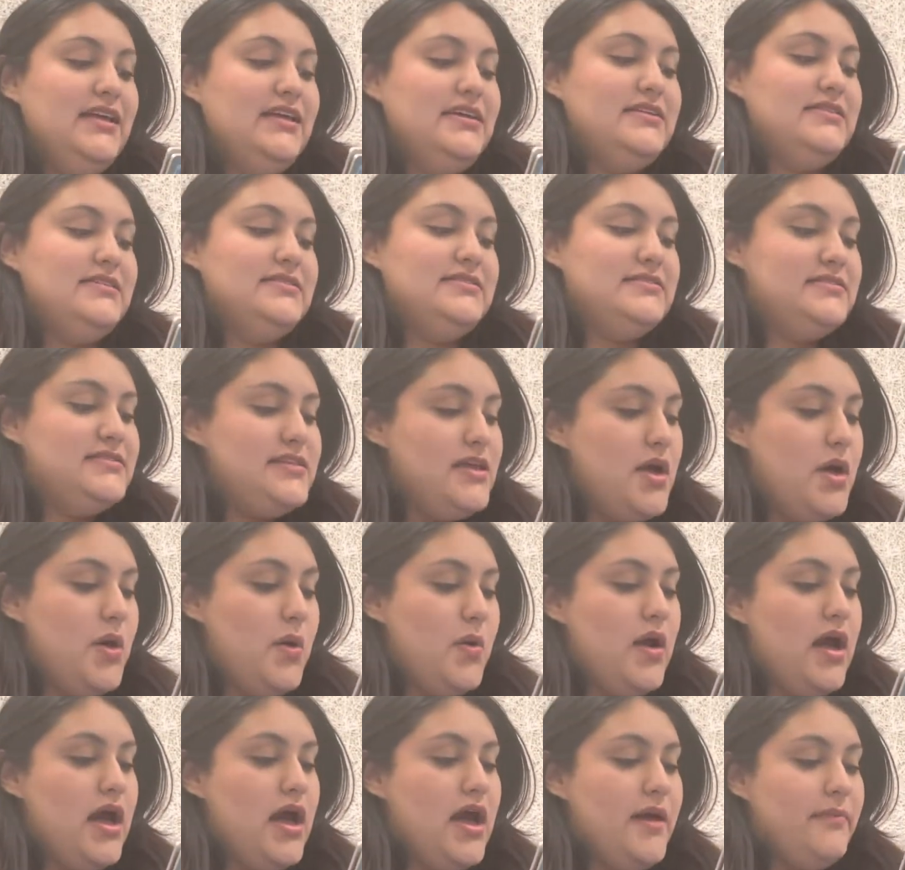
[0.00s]

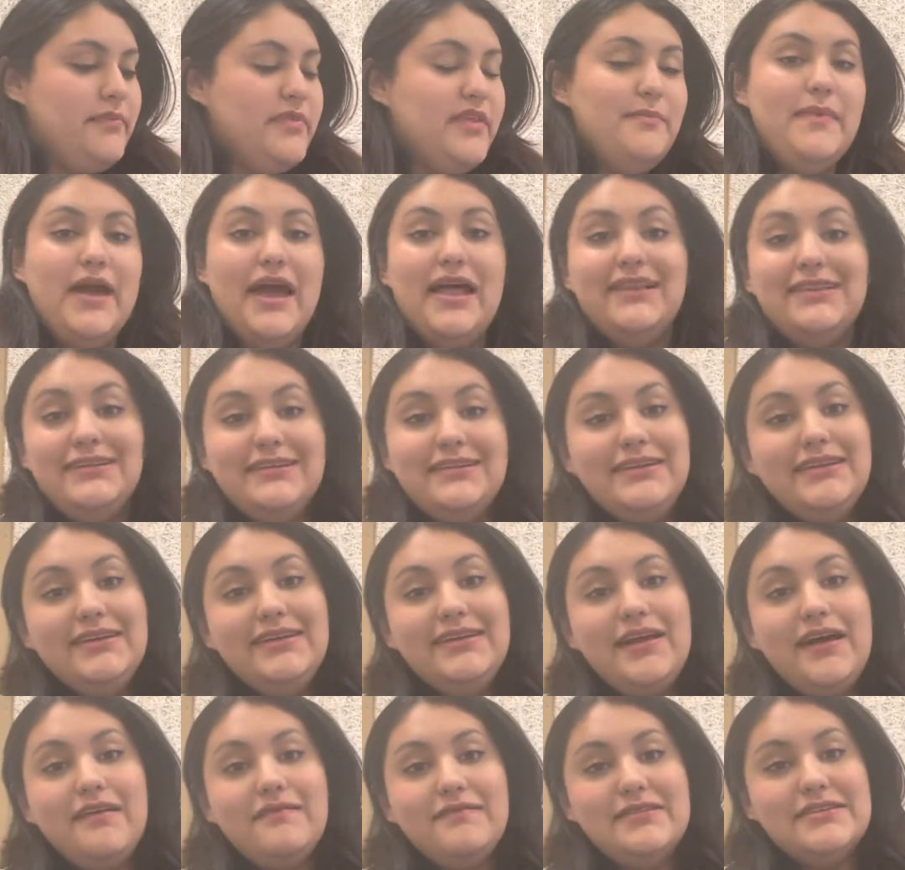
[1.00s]
So, the
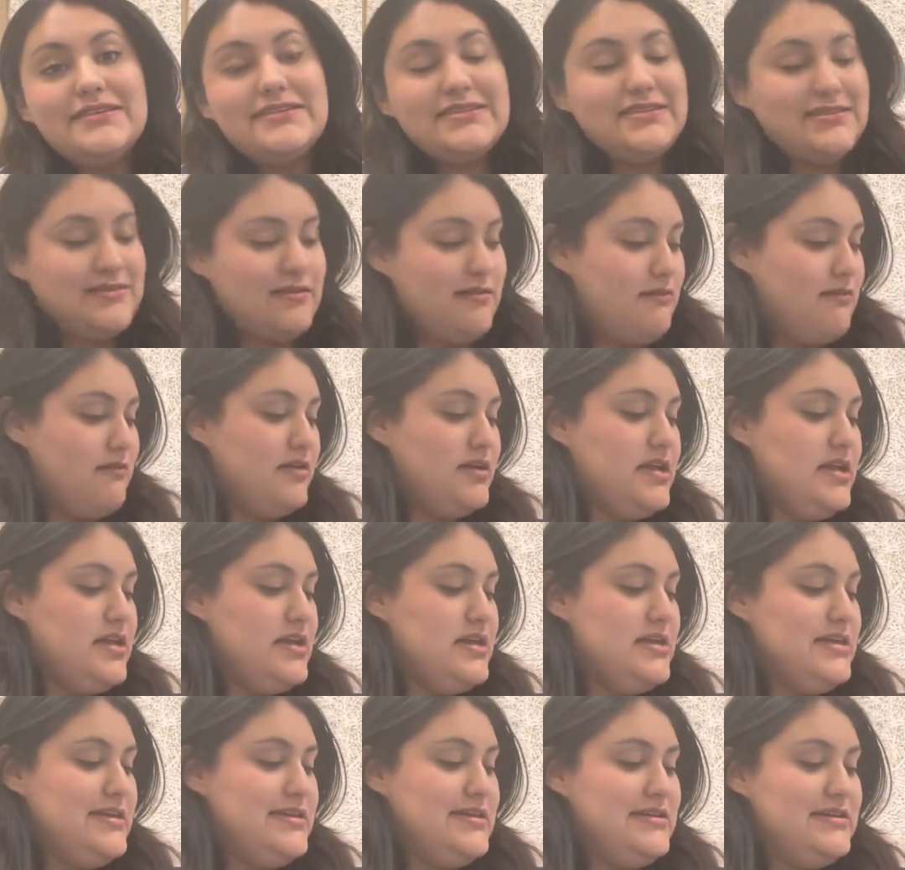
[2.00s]
melody of this song
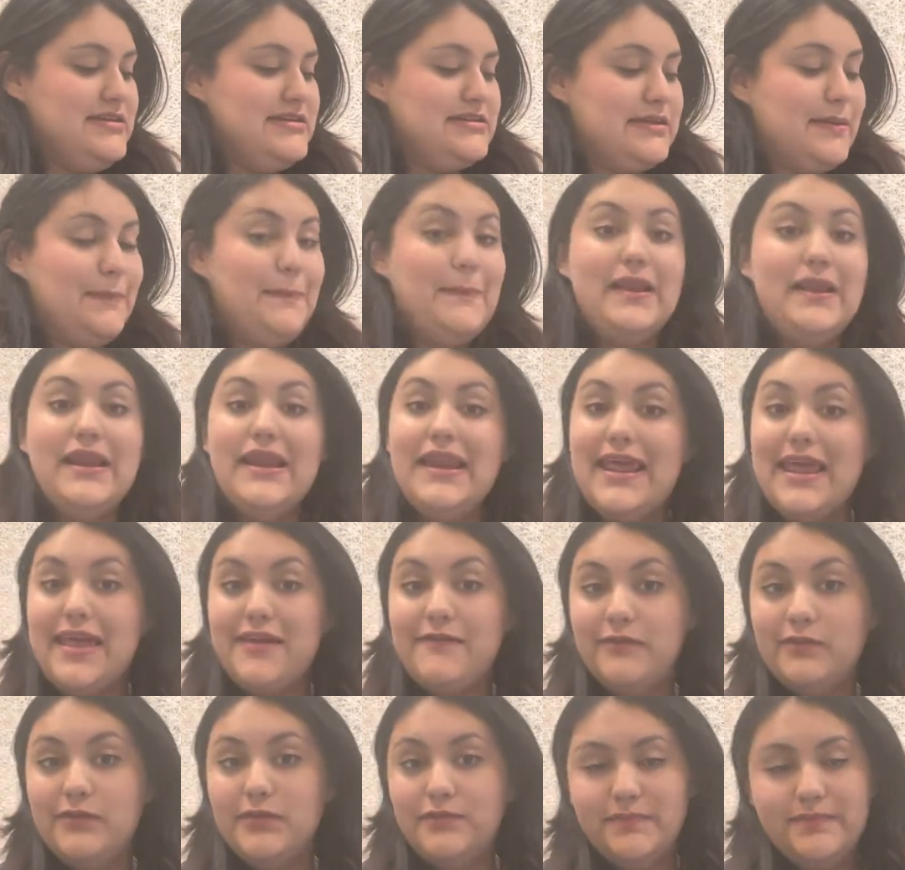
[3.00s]
is
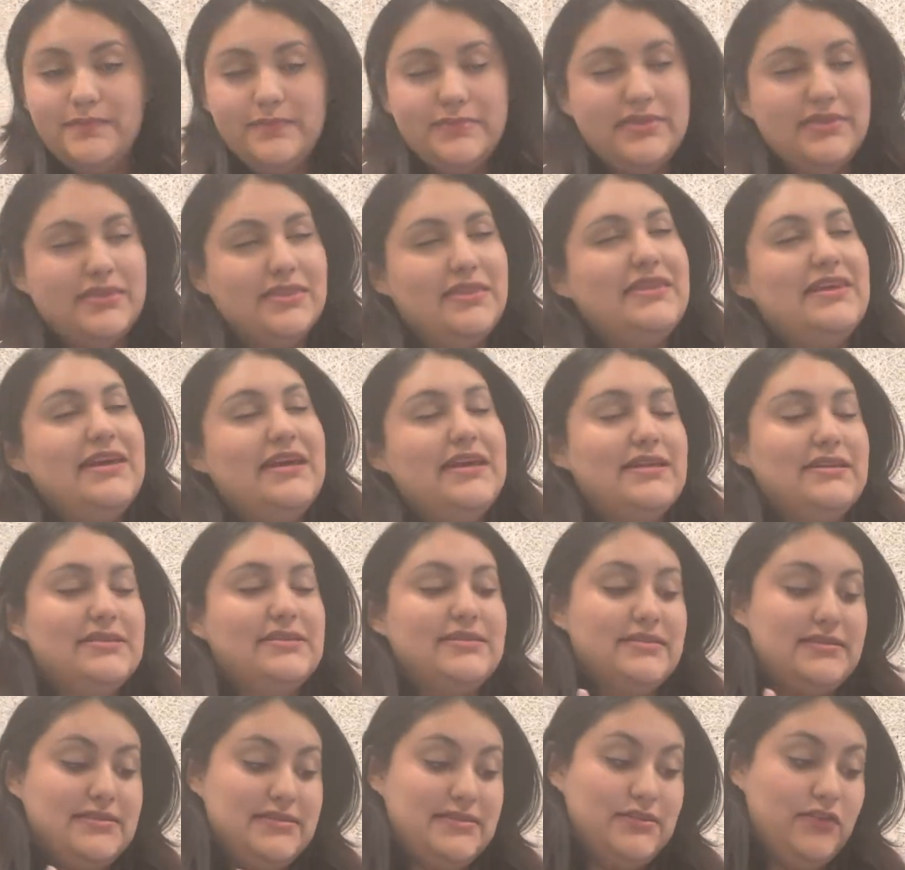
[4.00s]
playful, yet it
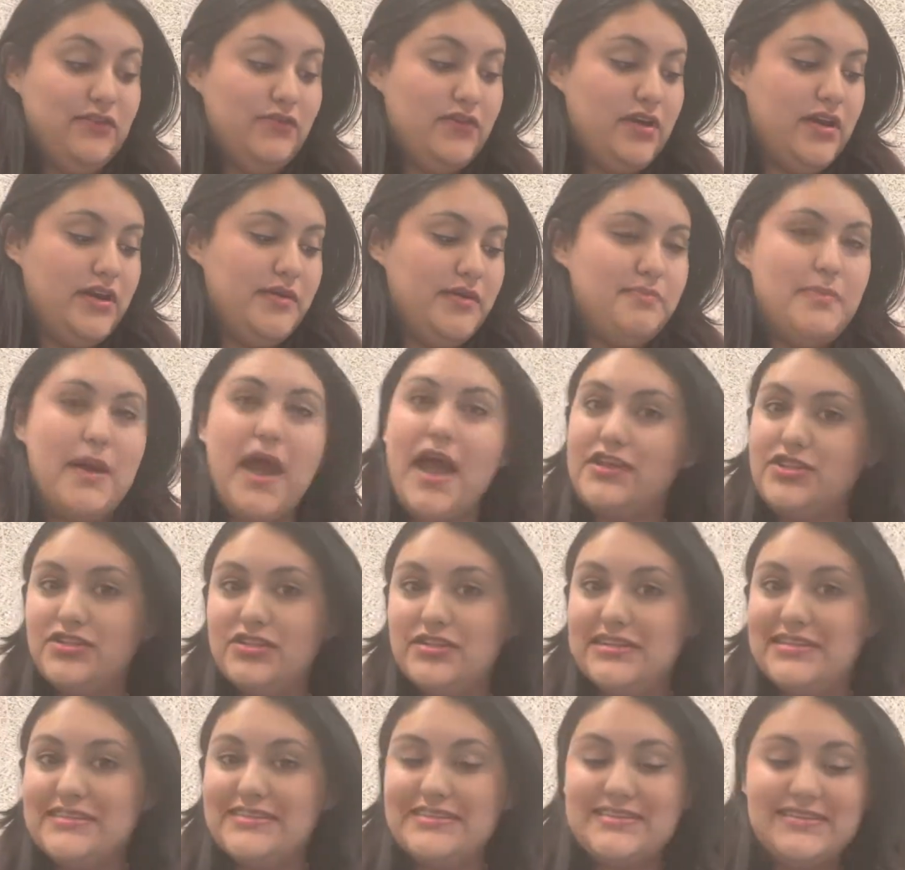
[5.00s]
is still very
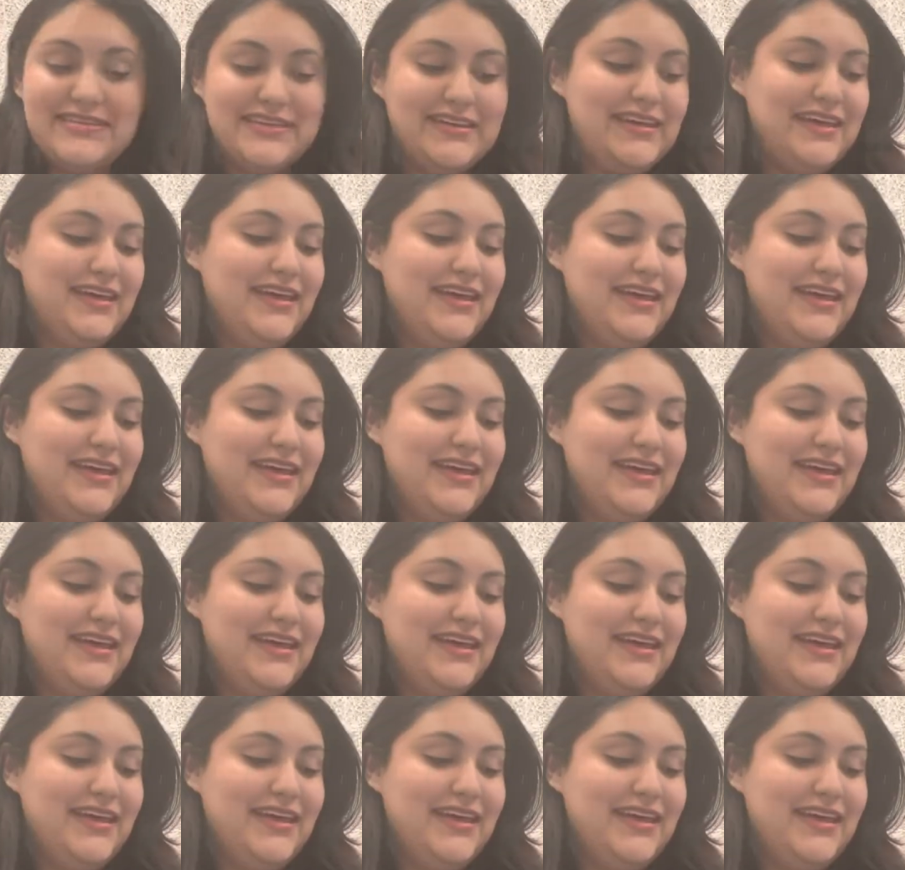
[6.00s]
passionate.